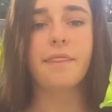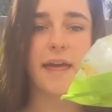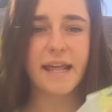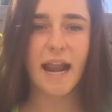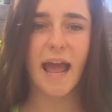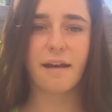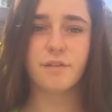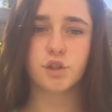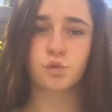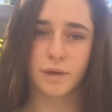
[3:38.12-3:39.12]
Then I
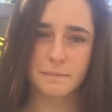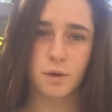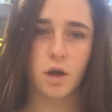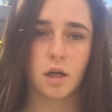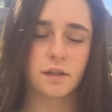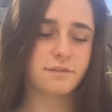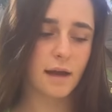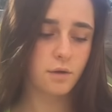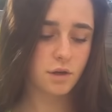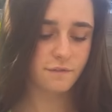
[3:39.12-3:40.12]
have this rainbow
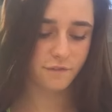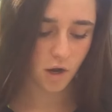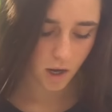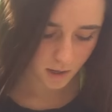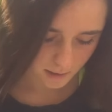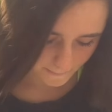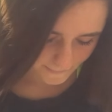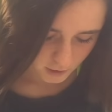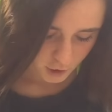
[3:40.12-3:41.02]
cauliflower from